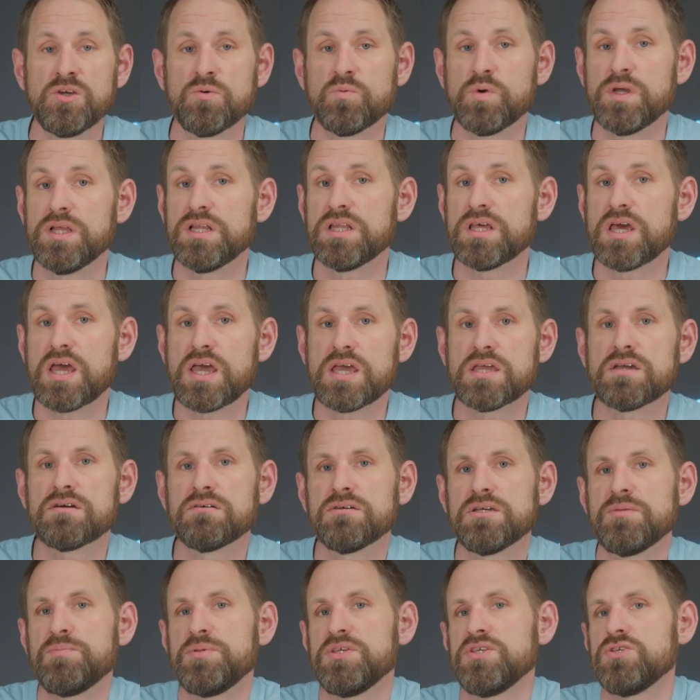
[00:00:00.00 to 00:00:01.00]
Will
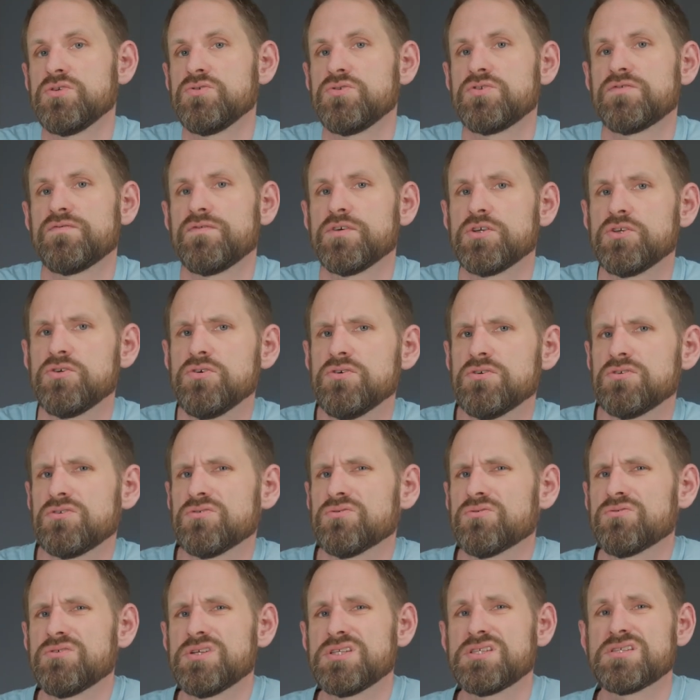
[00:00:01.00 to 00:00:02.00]
AI be used for good,
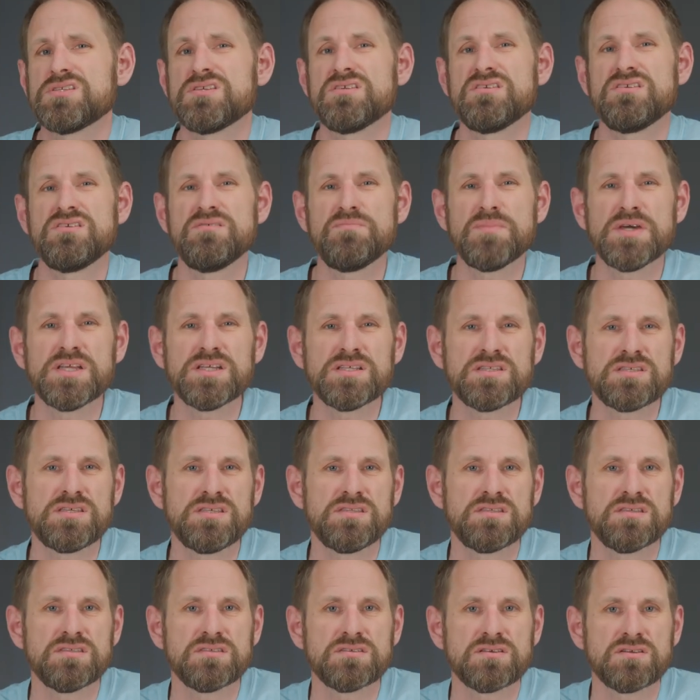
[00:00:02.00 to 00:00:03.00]
or is humanity
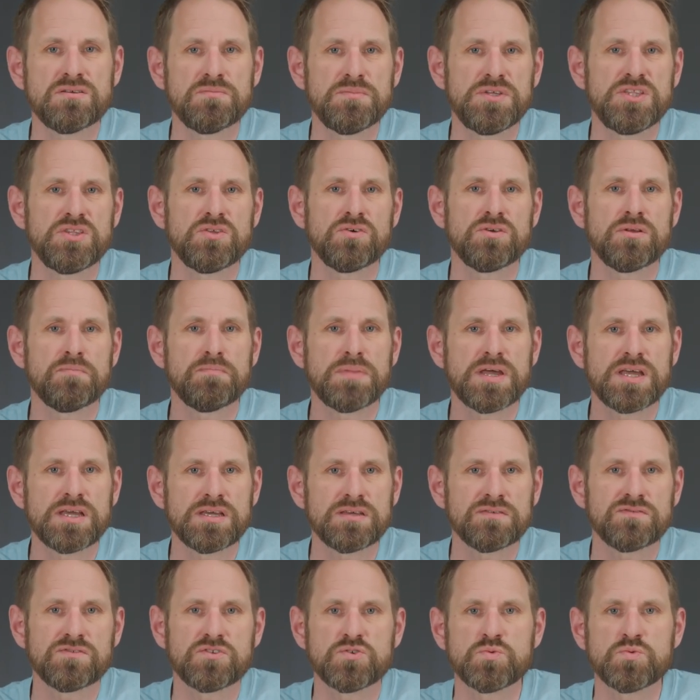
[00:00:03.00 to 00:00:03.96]
determined on a path